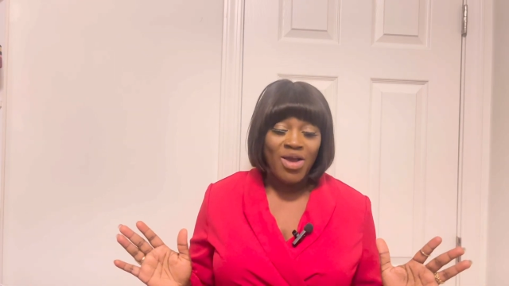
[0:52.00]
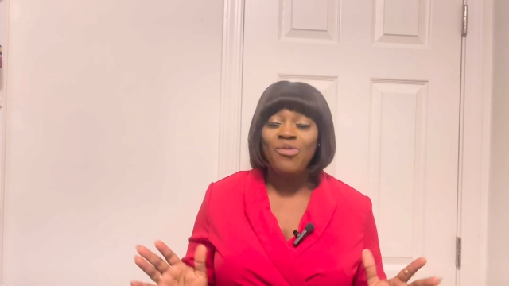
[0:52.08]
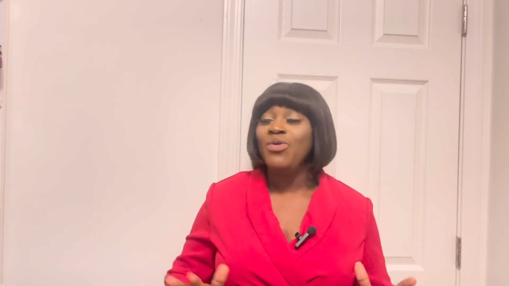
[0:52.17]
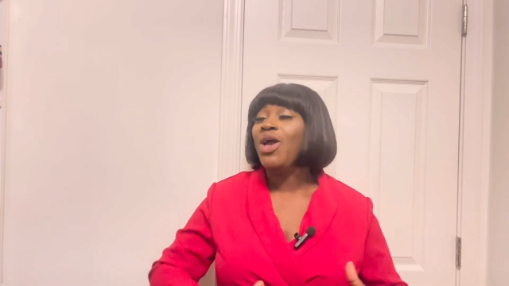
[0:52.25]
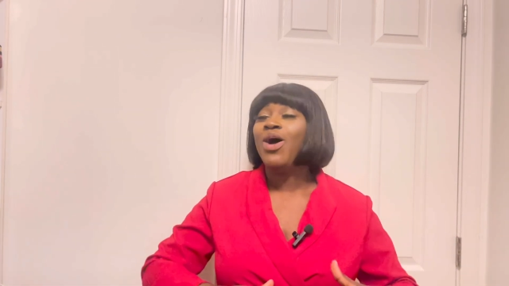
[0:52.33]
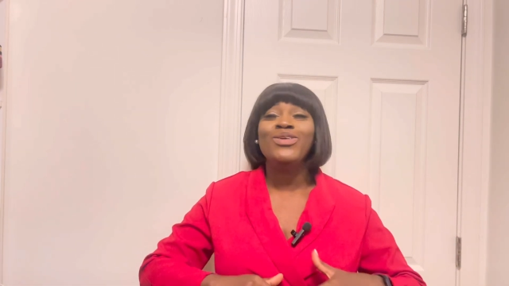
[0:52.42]

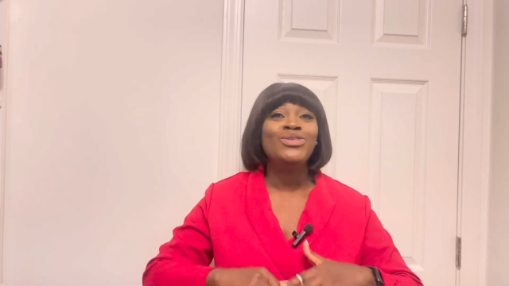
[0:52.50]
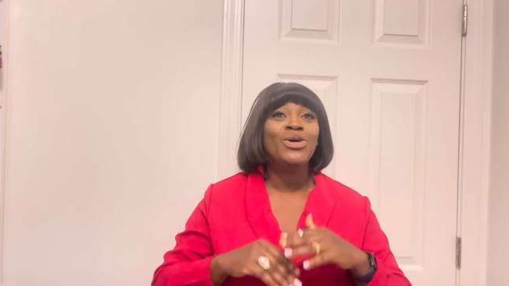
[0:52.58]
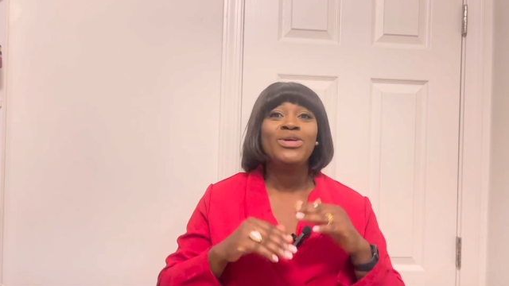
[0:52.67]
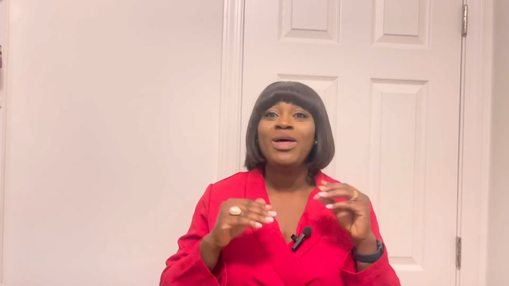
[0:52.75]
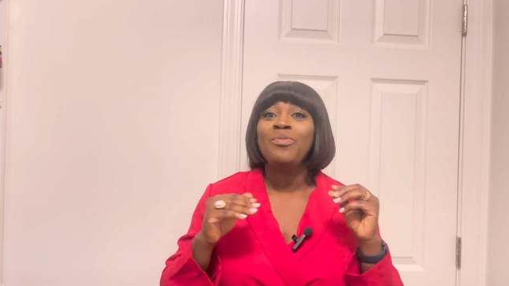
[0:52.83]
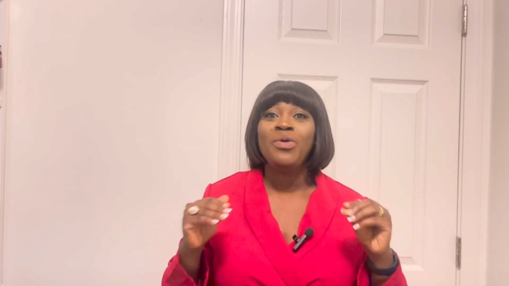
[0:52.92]
We all
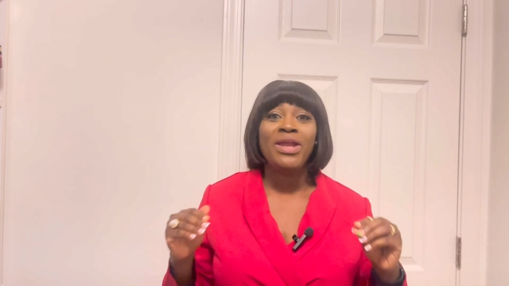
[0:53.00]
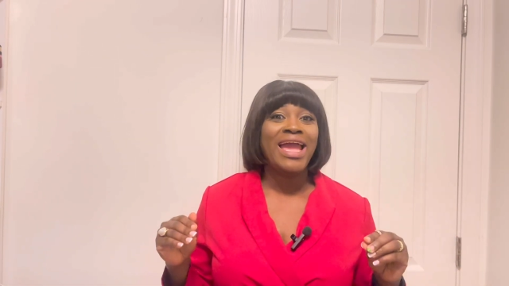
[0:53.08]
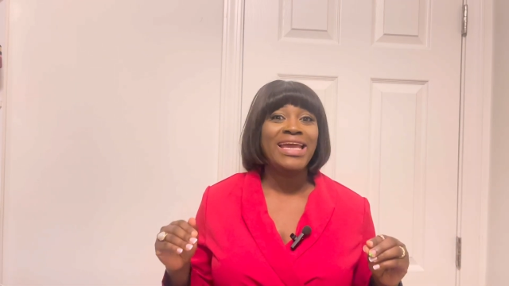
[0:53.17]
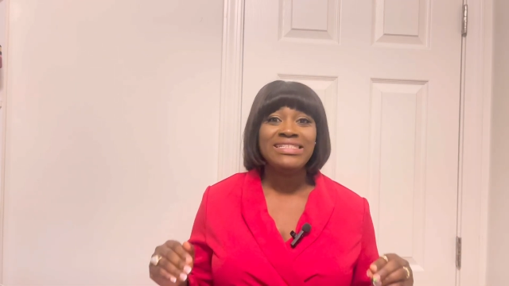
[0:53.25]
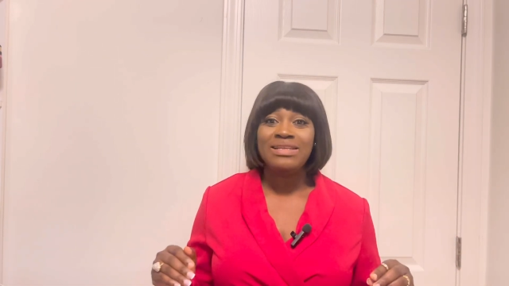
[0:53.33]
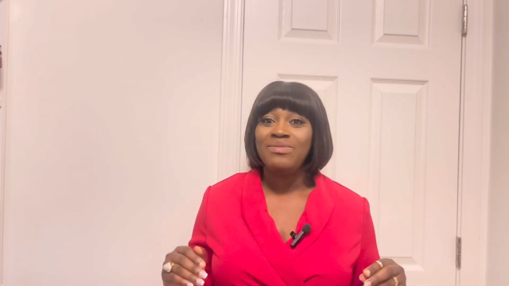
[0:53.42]
know that prayer
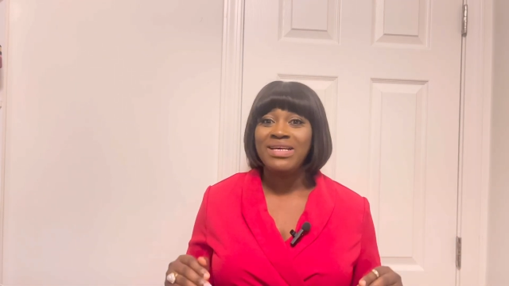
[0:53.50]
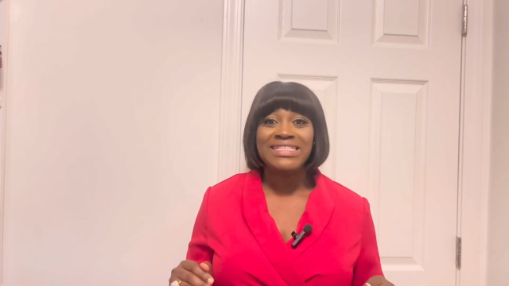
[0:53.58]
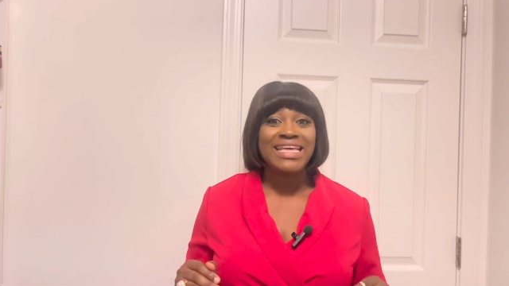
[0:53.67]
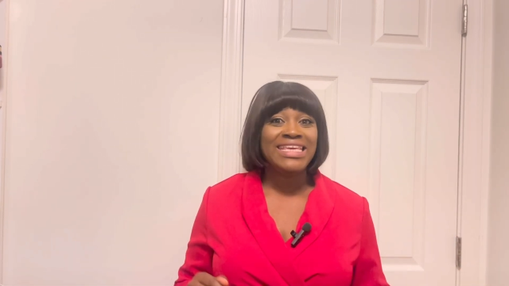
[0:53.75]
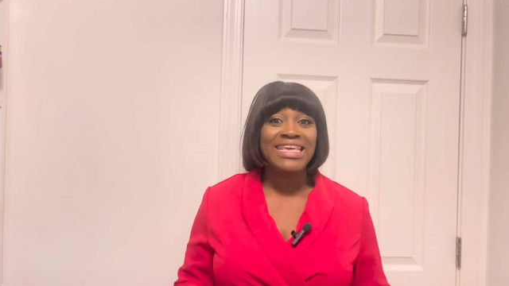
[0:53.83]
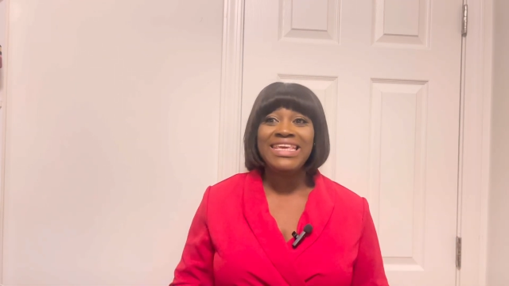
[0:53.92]
is a
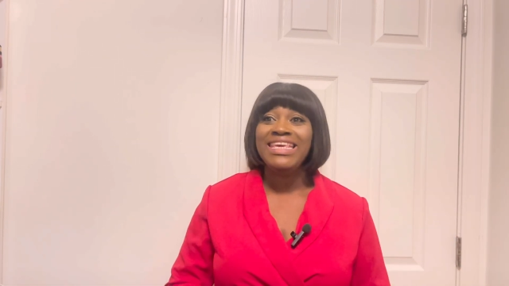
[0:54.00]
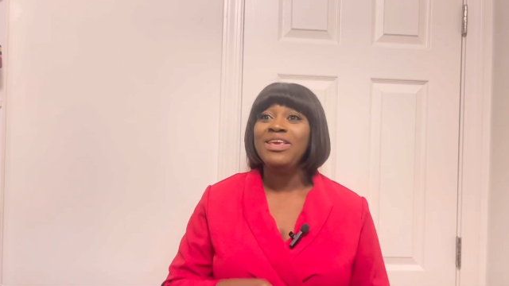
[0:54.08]
master key.